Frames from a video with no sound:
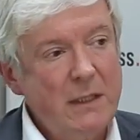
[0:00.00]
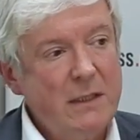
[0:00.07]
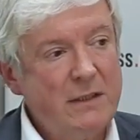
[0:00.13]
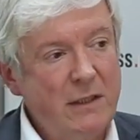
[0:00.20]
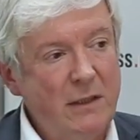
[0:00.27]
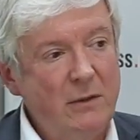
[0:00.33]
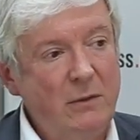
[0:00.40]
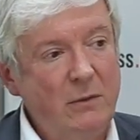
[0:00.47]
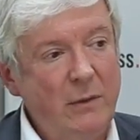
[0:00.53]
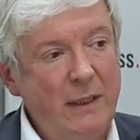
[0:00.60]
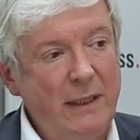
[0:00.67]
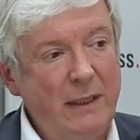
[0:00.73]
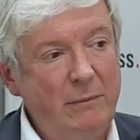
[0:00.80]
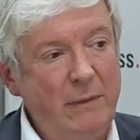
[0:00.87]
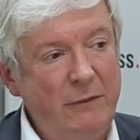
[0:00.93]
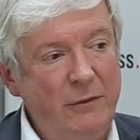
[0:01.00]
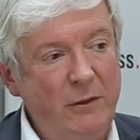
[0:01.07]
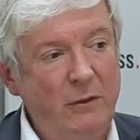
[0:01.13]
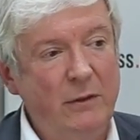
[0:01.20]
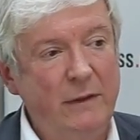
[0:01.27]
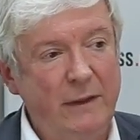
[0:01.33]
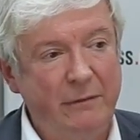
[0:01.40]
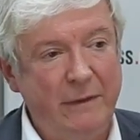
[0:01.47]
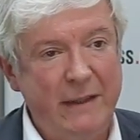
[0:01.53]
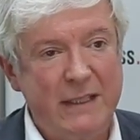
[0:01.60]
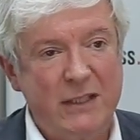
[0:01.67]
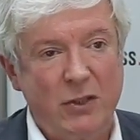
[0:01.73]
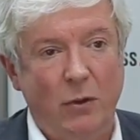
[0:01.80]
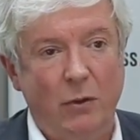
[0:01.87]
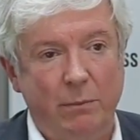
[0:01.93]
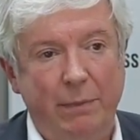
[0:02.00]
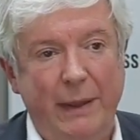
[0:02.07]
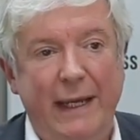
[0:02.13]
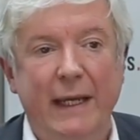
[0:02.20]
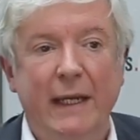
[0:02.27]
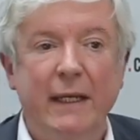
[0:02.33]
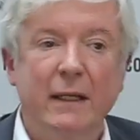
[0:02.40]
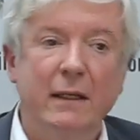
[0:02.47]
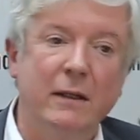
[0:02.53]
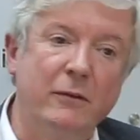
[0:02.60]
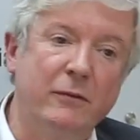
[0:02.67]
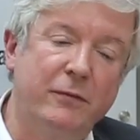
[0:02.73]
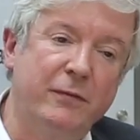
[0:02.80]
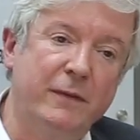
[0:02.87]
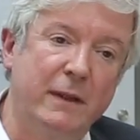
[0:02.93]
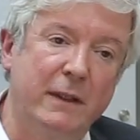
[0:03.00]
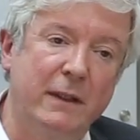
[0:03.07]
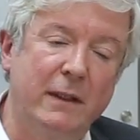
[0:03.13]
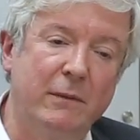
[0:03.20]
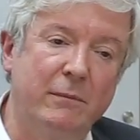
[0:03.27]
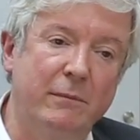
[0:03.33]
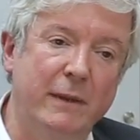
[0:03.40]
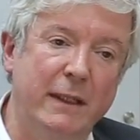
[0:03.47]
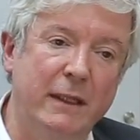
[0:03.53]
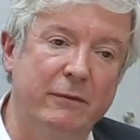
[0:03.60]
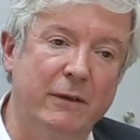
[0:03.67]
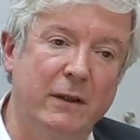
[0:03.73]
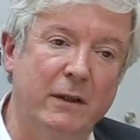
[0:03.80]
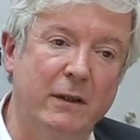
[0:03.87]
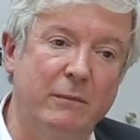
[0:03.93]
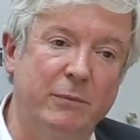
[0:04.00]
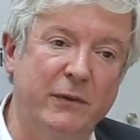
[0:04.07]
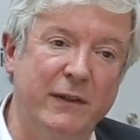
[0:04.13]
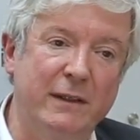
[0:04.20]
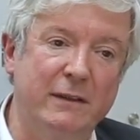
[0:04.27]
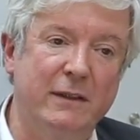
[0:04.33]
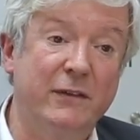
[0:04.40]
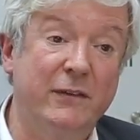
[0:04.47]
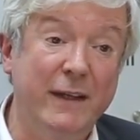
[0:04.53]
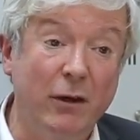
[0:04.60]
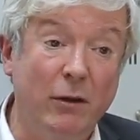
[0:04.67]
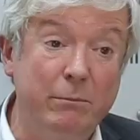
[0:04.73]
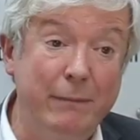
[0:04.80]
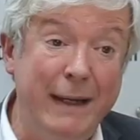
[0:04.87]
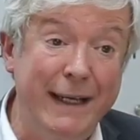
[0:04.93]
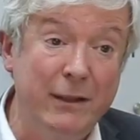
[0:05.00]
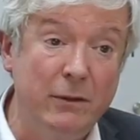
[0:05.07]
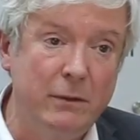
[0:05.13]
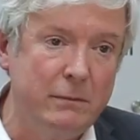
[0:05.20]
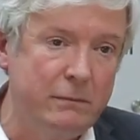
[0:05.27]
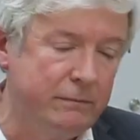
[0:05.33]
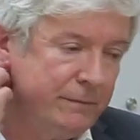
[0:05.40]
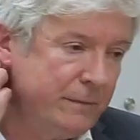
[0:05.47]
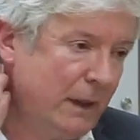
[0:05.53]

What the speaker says: So if you look at the very top pay of many of our presenters, they are male.